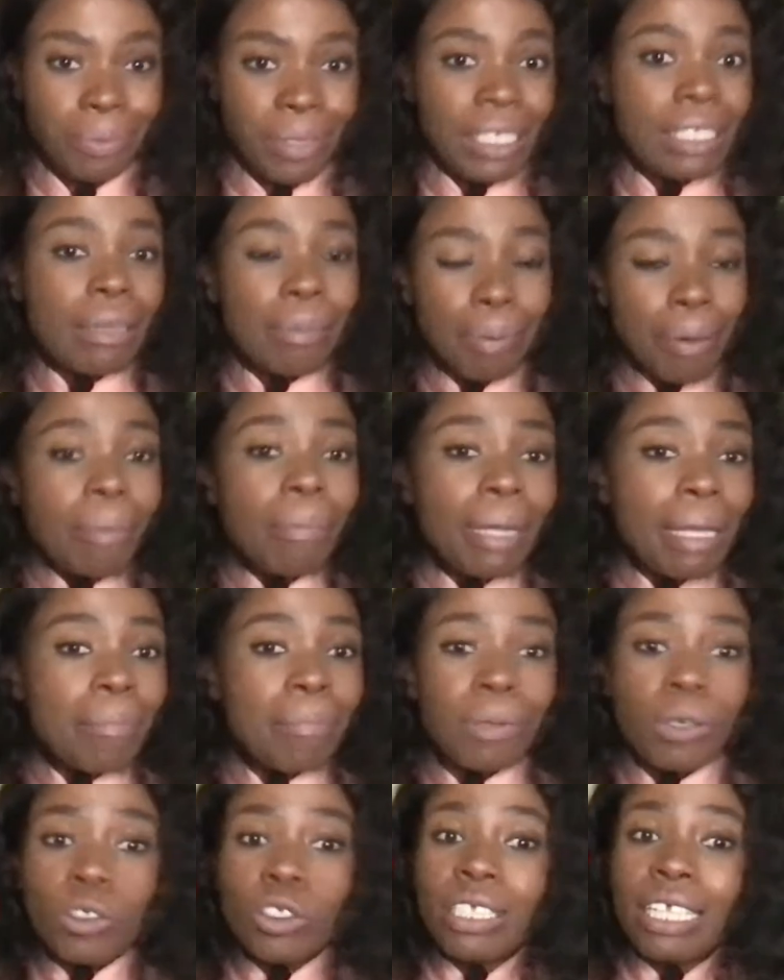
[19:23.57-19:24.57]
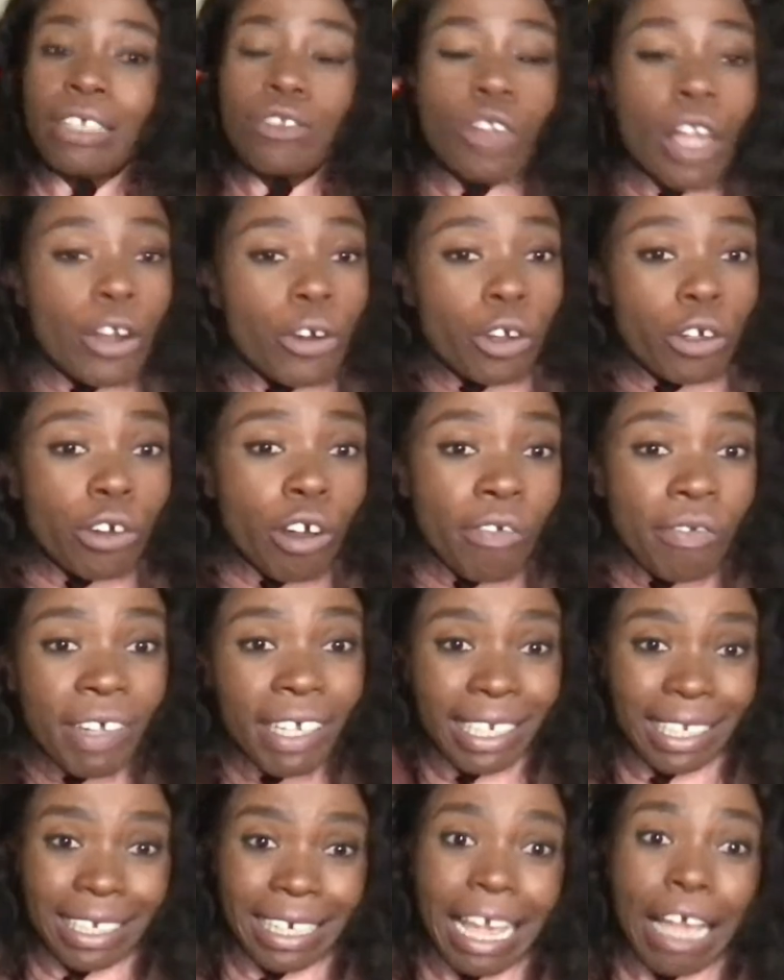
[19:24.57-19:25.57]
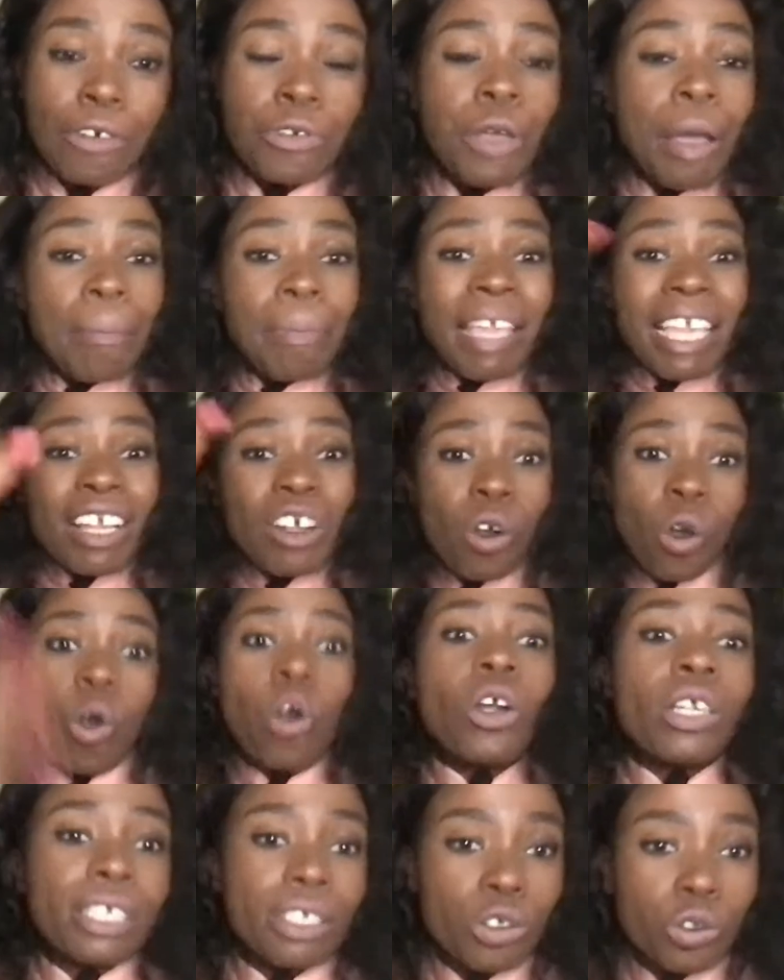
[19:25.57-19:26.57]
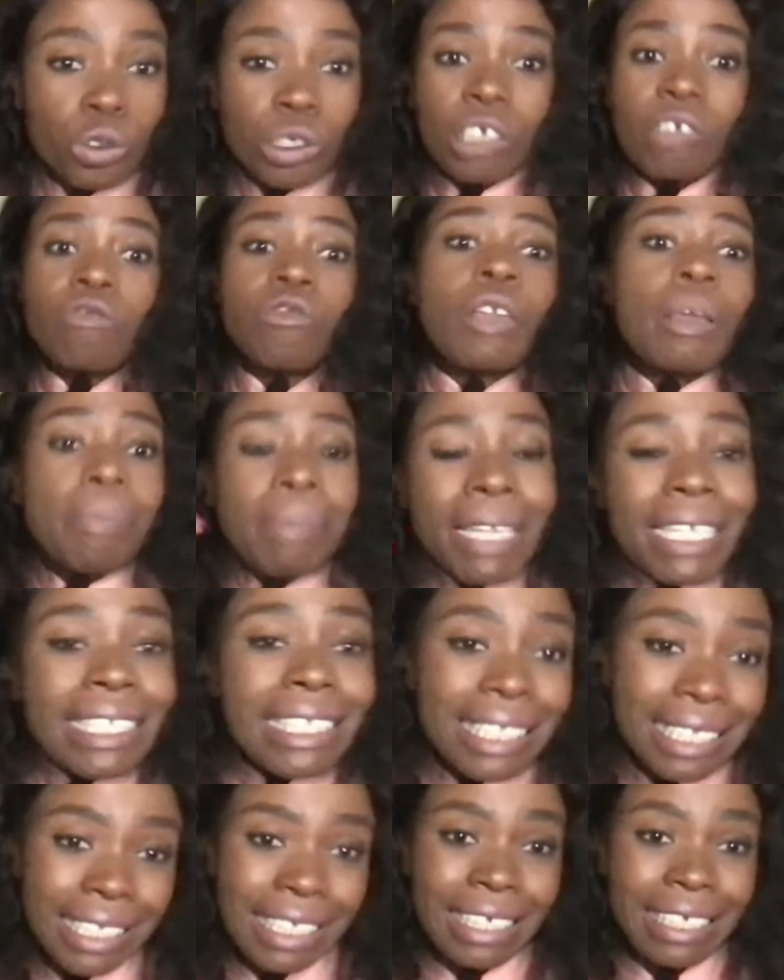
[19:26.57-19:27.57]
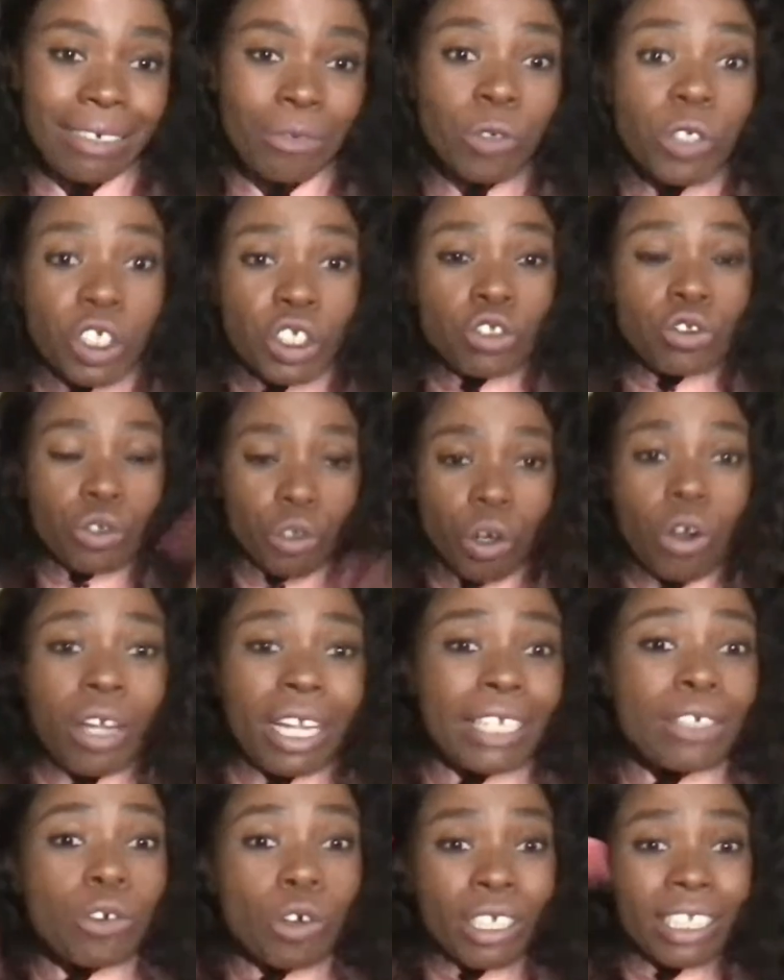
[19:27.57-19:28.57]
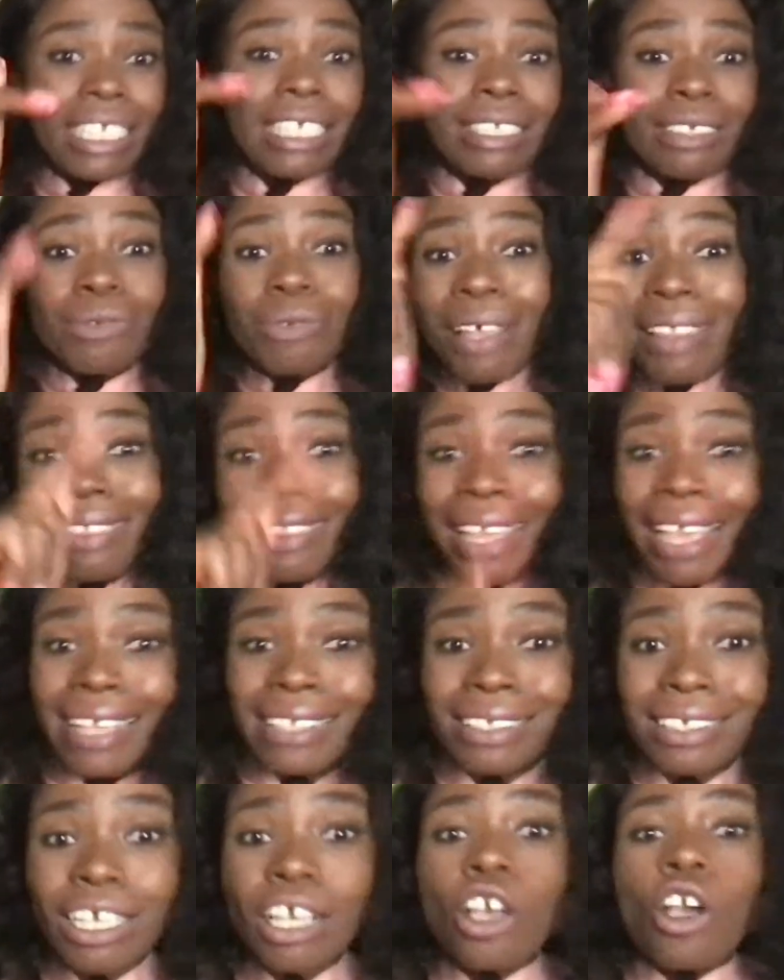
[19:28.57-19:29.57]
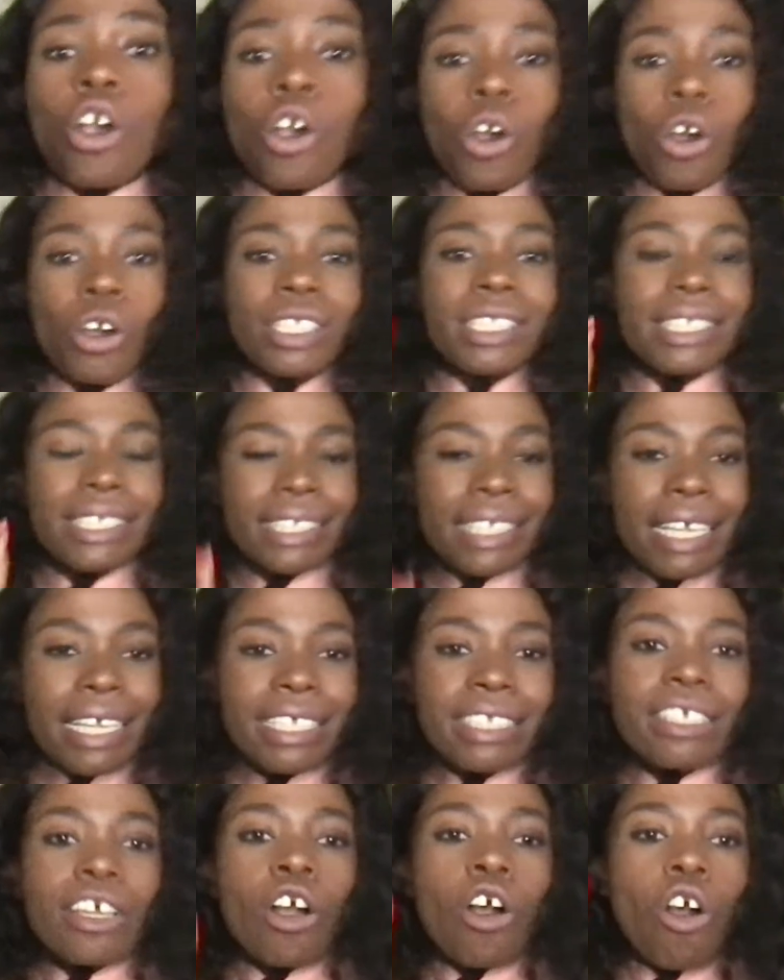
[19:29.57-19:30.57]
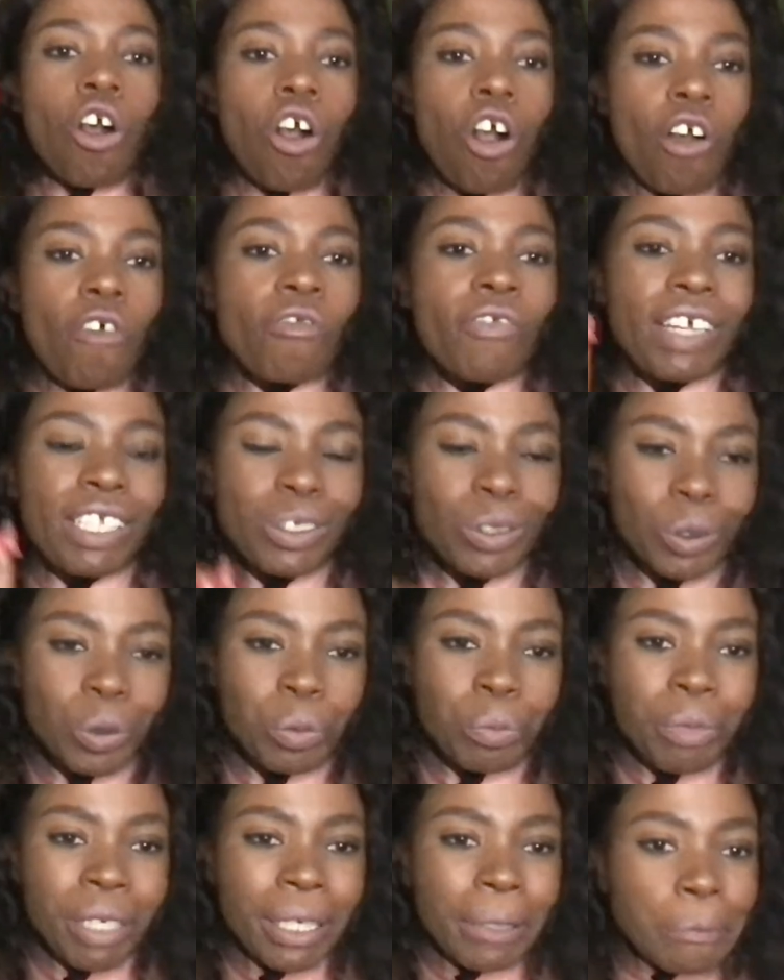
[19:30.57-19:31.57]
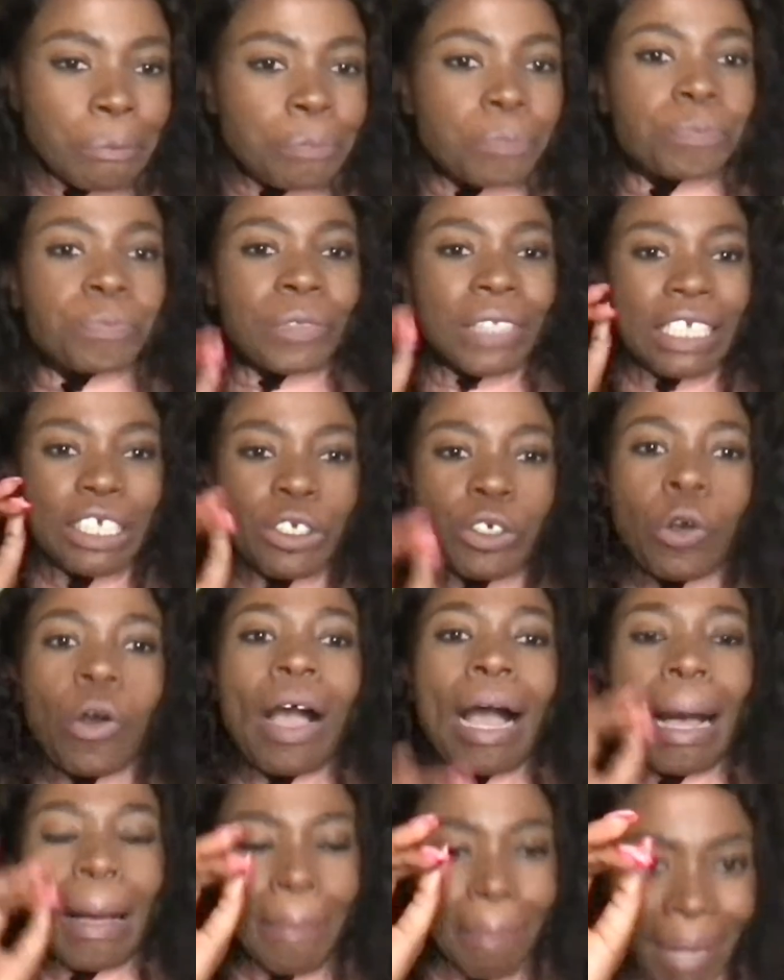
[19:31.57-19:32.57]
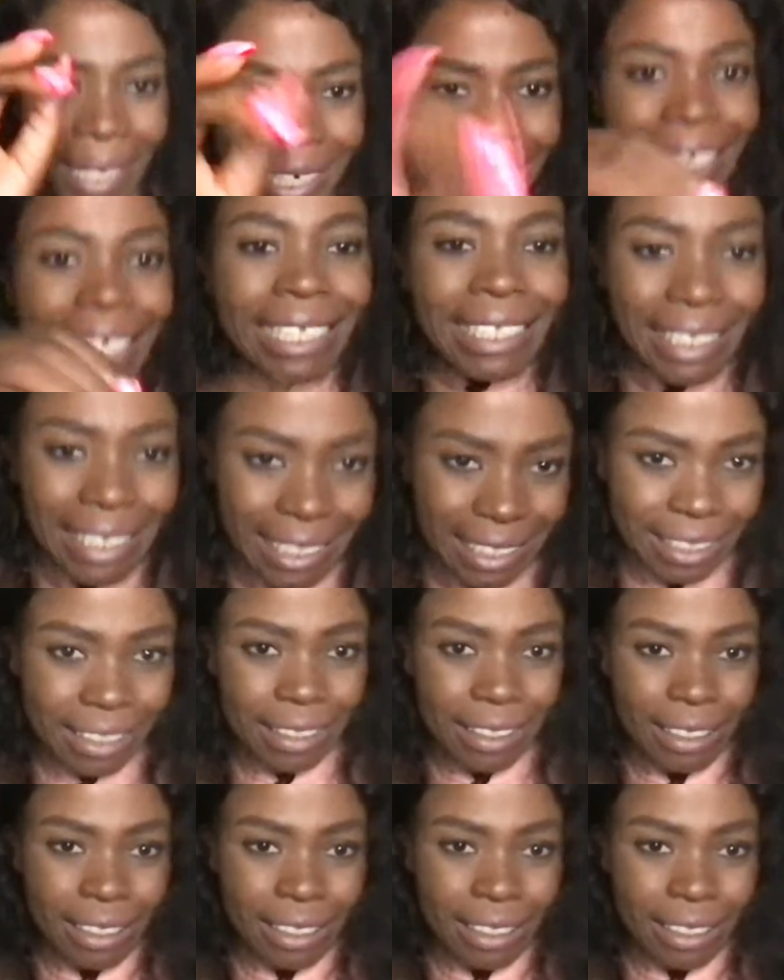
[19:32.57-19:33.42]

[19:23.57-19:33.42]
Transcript: It's a problem because then you are not offering now. You are paying God to give you a blessing, which is wrong. And God doesn't want that. God says, offer to me your abundance.